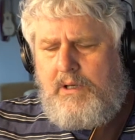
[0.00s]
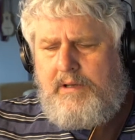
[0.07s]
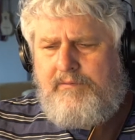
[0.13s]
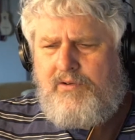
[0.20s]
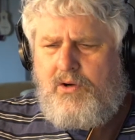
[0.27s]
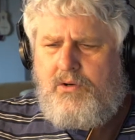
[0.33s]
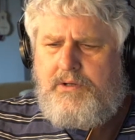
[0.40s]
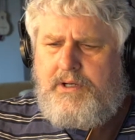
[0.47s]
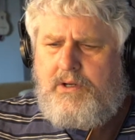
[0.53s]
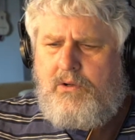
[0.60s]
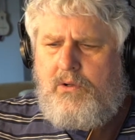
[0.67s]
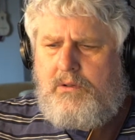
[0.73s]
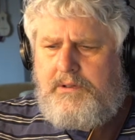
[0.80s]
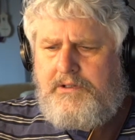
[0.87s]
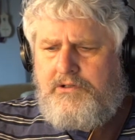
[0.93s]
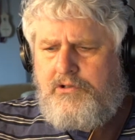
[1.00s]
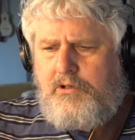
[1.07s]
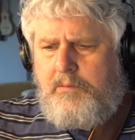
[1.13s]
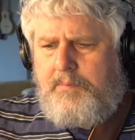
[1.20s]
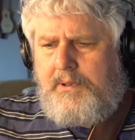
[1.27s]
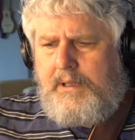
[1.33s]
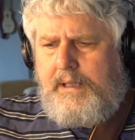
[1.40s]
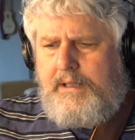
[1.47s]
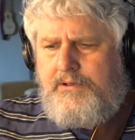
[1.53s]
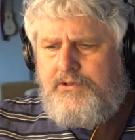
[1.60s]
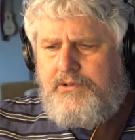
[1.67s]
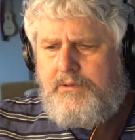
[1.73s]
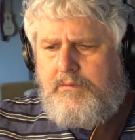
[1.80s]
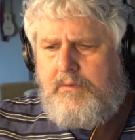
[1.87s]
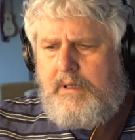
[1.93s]
I've heard it called
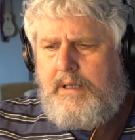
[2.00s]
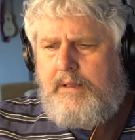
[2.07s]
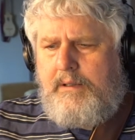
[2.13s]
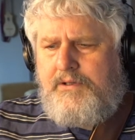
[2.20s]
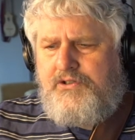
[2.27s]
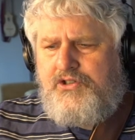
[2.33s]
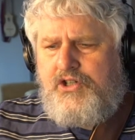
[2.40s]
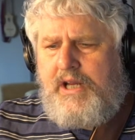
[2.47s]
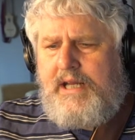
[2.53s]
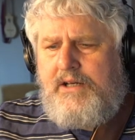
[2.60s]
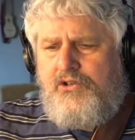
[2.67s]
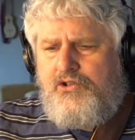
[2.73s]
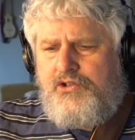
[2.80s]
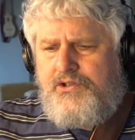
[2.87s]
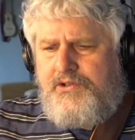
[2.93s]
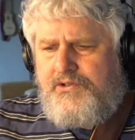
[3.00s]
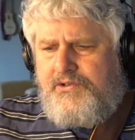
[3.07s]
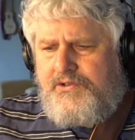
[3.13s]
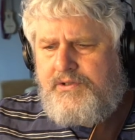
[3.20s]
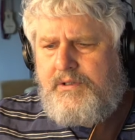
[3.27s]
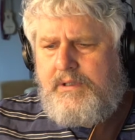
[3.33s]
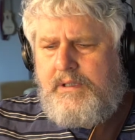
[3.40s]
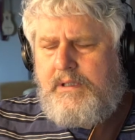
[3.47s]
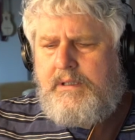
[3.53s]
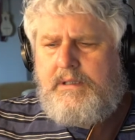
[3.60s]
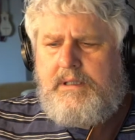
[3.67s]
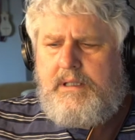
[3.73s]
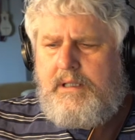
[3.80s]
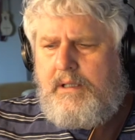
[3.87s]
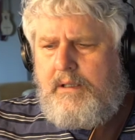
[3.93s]
interpolation, right? It changes.
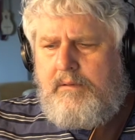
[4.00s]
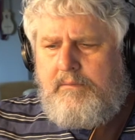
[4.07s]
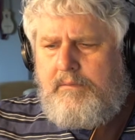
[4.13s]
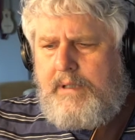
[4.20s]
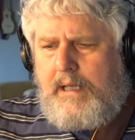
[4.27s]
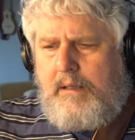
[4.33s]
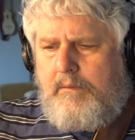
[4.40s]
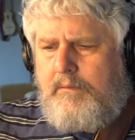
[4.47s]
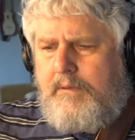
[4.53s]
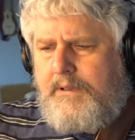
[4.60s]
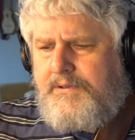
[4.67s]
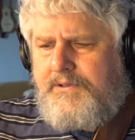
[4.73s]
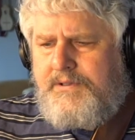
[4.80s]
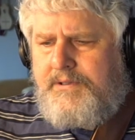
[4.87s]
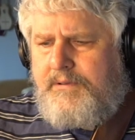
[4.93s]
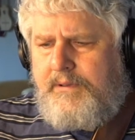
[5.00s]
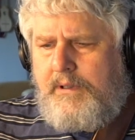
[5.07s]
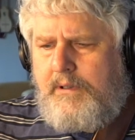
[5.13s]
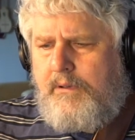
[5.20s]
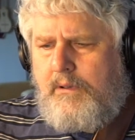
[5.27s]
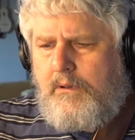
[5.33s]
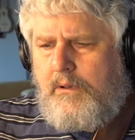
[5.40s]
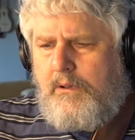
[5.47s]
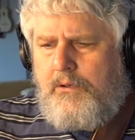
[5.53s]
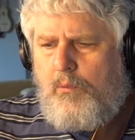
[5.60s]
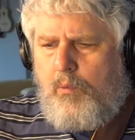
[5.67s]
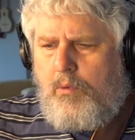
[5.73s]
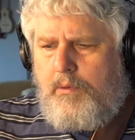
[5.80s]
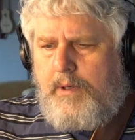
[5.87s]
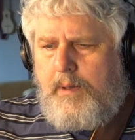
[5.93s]
You can look
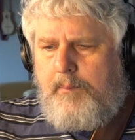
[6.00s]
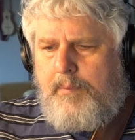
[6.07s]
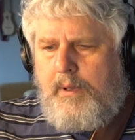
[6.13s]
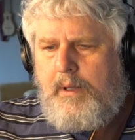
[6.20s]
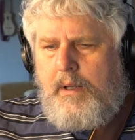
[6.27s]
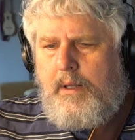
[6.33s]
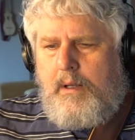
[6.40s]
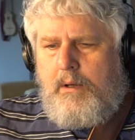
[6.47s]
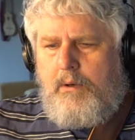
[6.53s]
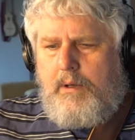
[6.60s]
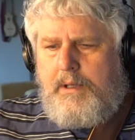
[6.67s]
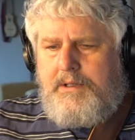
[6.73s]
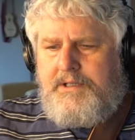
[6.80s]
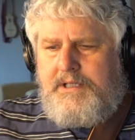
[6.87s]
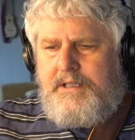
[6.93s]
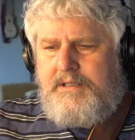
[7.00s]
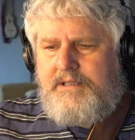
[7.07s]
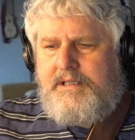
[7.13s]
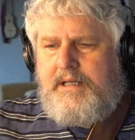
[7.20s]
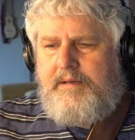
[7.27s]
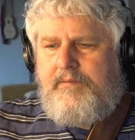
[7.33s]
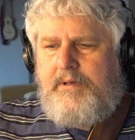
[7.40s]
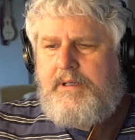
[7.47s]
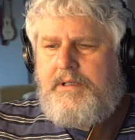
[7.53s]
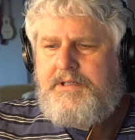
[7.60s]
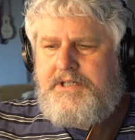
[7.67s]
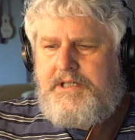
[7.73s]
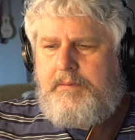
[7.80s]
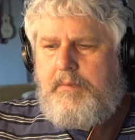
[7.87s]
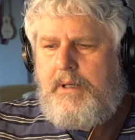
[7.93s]
the word up. Okay,
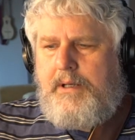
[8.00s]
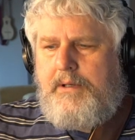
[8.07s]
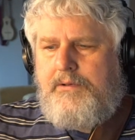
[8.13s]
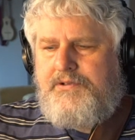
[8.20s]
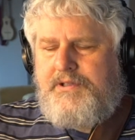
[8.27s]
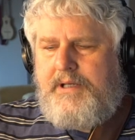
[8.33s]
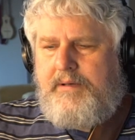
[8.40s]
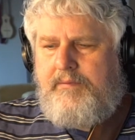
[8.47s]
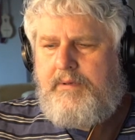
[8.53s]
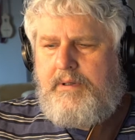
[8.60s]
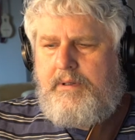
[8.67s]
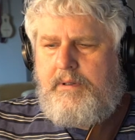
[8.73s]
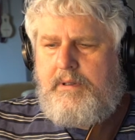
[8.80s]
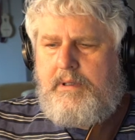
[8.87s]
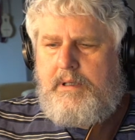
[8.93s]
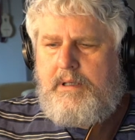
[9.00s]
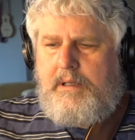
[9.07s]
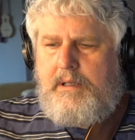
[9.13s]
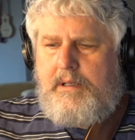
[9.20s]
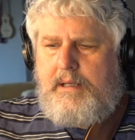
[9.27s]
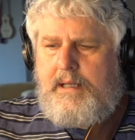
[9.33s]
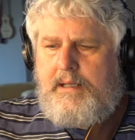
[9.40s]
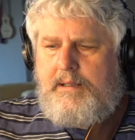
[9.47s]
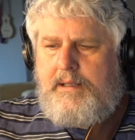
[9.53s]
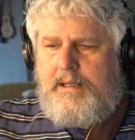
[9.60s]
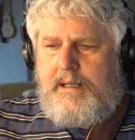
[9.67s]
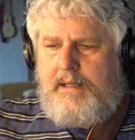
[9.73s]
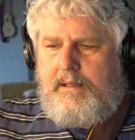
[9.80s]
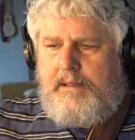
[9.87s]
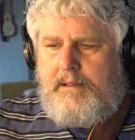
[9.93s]
D7, D minor 7, and
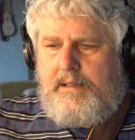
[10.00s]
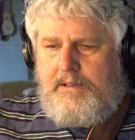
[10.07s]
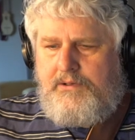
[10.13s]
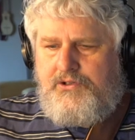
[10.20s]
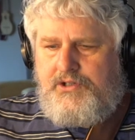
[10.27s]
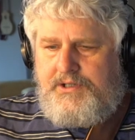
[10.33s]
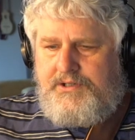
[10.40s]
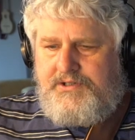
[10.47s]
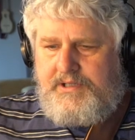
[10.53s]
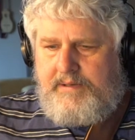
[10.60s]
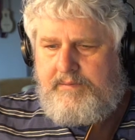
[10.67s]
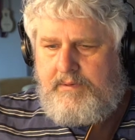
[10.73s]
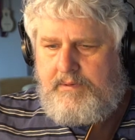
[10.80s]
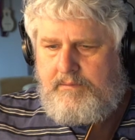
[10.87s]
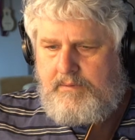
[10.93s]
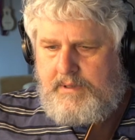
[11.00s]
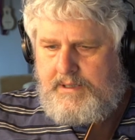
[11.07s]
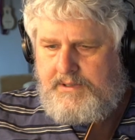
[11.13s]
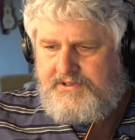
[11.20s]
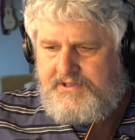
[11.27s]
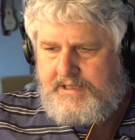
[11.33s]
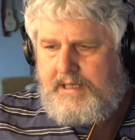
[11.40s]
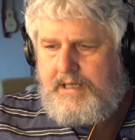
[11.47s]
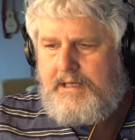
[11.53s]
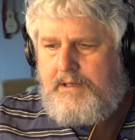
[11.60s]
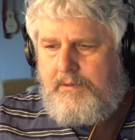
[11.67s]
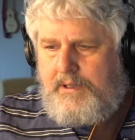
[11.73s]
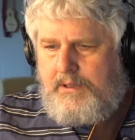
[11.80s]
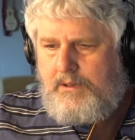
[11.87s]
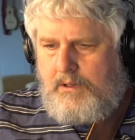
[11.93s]
then G7, right?
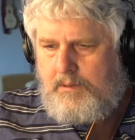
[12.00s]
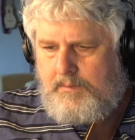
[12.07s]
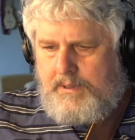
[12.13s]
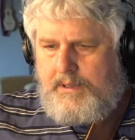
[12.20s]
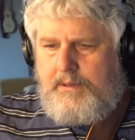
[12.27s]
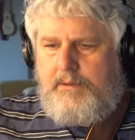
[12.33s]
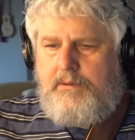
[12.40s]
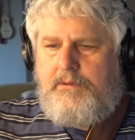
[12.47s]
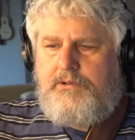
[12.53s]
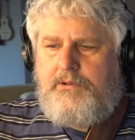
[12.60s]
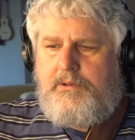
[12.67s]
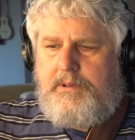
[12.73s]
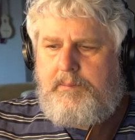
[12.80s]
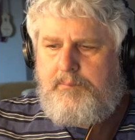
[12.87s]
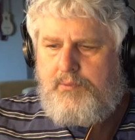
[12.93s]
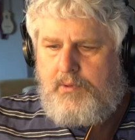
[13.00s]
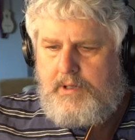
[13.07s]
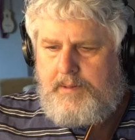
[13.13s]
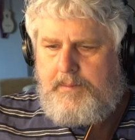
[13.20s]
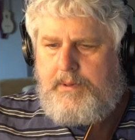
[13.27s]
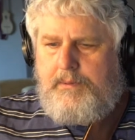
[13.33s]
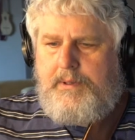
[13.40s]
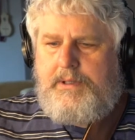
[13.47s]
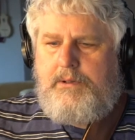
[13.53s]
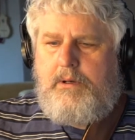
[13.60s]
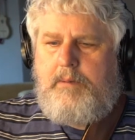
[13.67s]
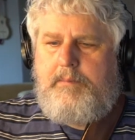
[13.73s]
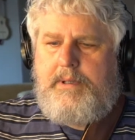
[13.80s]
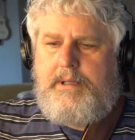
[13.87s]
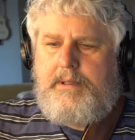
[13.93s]
Secondary dominant to the primary
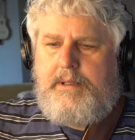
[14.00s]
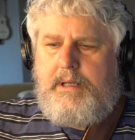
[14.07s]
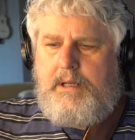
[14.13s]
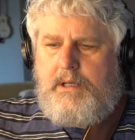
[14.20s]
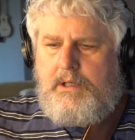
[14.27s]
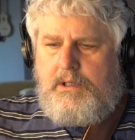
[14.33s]
dominant.